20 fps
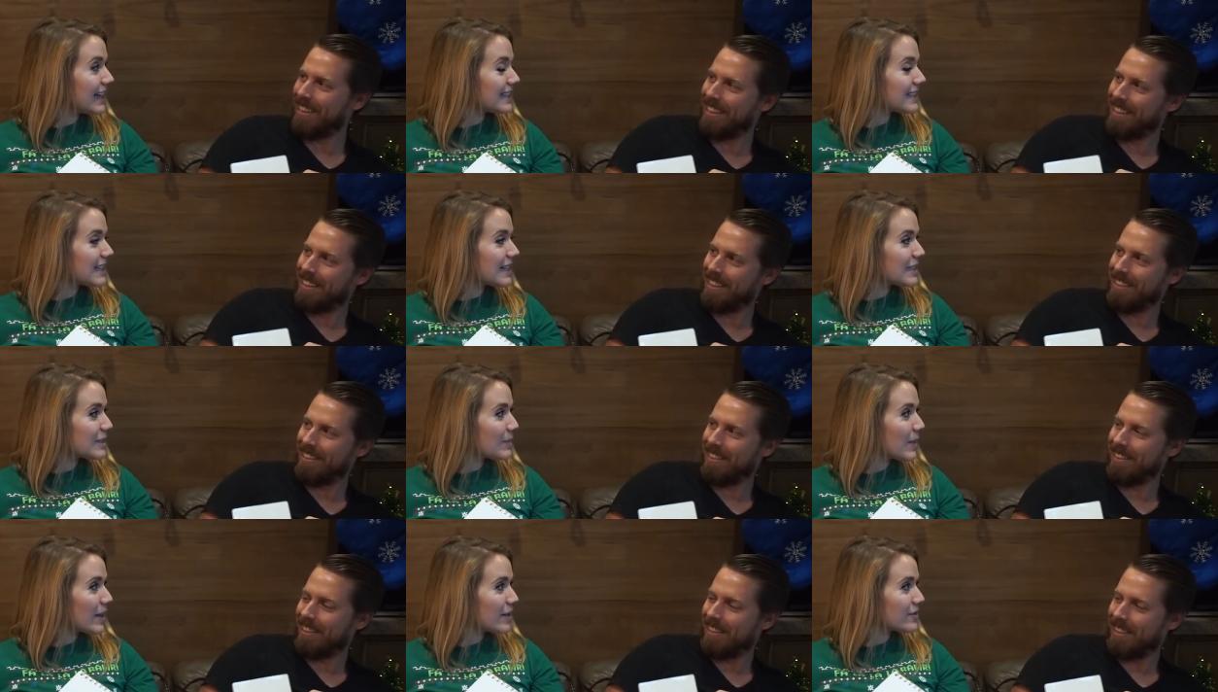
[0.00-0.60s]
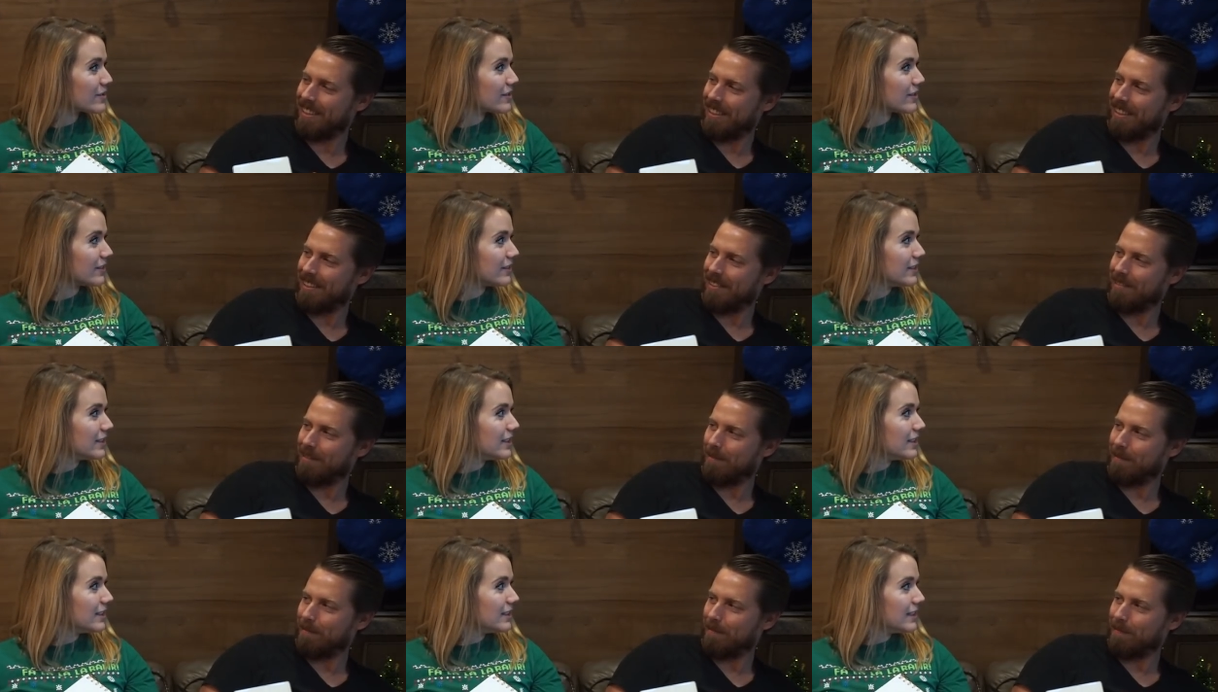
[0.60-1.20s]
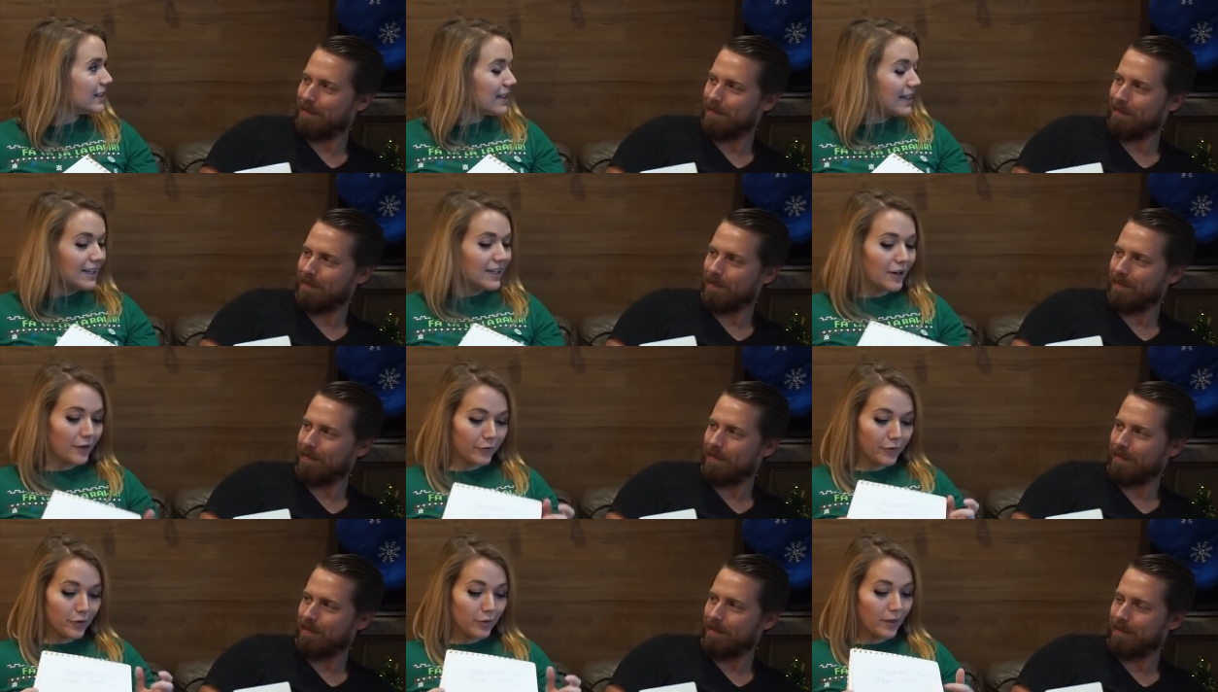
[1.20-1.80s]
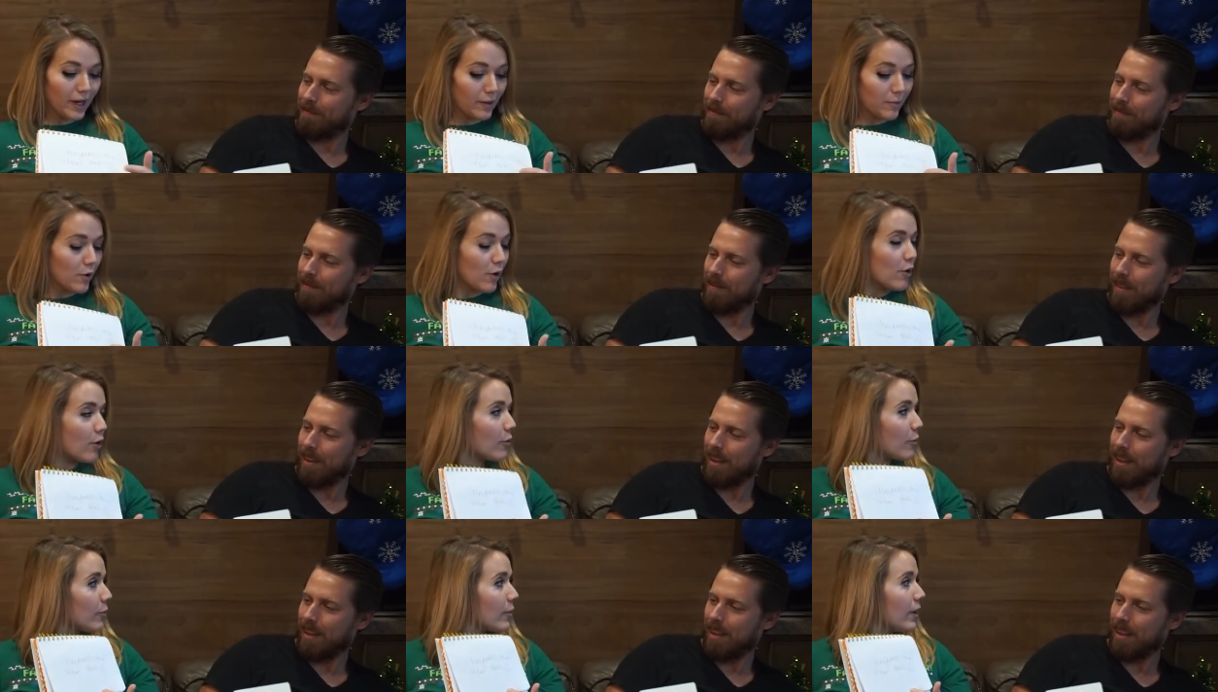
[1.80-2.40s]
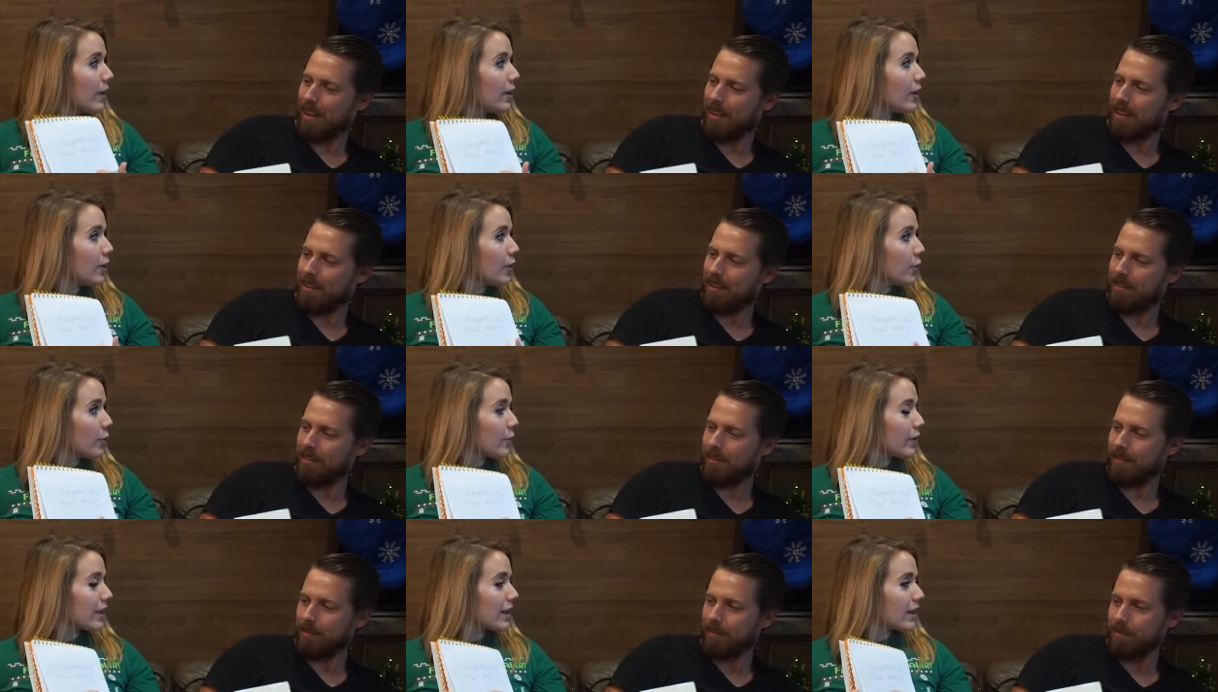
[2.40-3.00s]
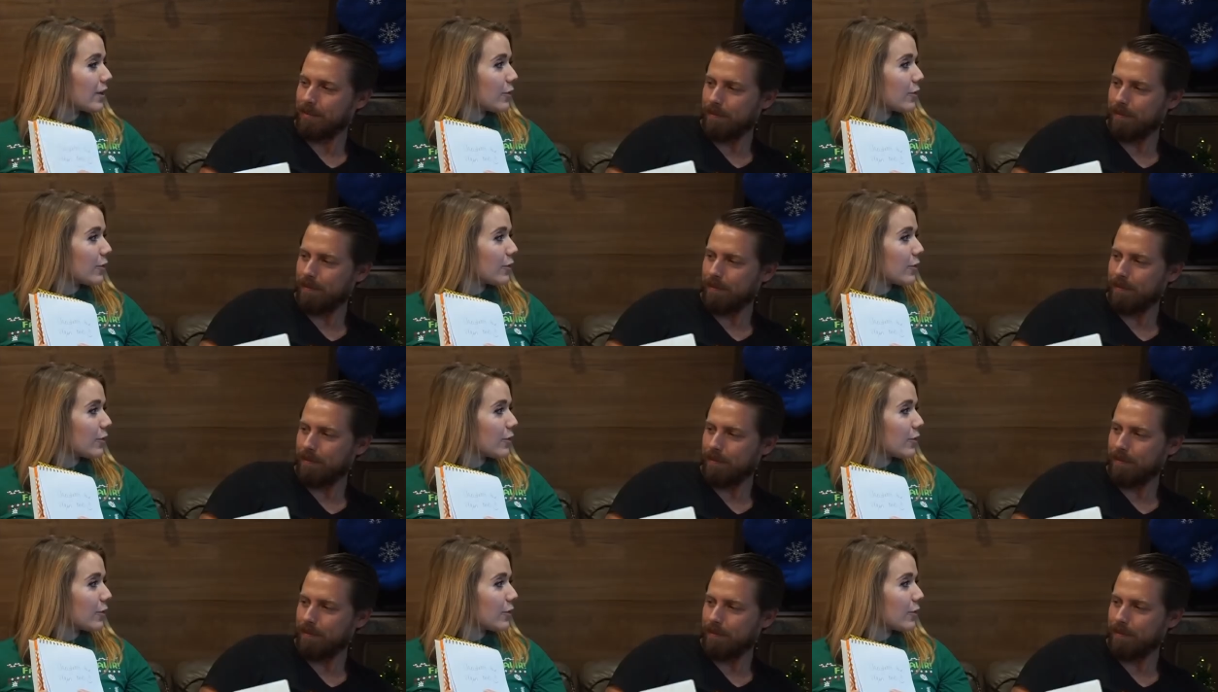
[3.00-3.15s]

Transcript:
Speaker 1: It's not special. Now, if you came home with the